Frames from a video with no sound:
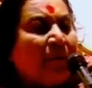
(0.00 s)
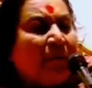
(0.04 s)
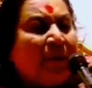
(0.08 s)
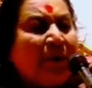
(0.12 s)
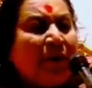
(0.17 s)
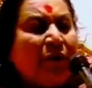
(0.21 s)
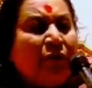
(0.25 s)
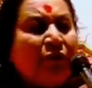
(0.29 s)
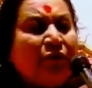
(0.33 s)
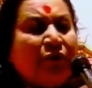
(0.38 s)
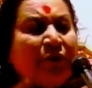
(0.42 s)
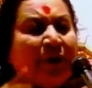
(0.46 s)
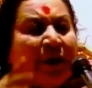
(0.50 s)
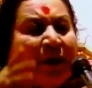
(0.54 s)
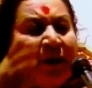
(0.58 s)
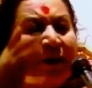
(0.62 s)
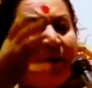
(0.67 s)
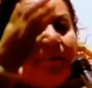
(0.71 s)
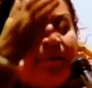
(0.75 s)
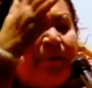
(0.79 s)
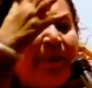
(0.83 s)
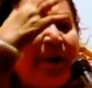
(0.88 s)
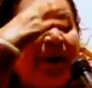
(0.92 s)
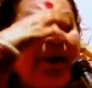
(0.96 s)
When you start
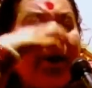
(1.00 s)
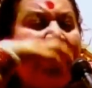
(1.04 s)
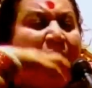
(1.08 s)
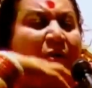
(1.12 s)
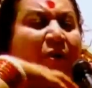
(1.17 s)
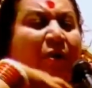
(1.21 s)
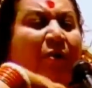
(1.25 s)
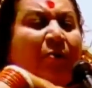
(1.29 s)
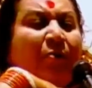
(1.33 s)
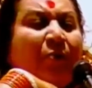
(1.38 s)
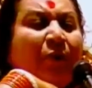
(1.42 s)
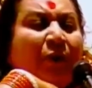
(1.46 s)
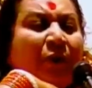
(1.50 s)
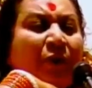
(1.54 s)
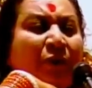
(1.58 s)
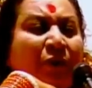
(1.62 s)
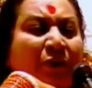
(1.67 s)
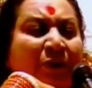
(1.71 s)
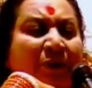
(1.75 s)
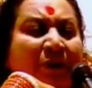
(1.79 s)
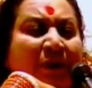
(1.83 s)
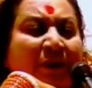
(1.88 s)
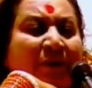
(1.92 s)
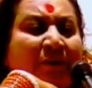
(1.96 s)
depending upon
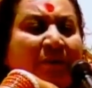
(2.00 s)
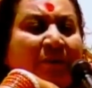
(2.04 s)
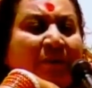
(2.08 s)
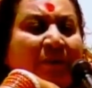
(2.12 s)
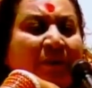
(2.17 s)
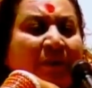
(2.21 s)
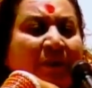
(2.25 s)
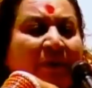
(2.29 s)
yourself,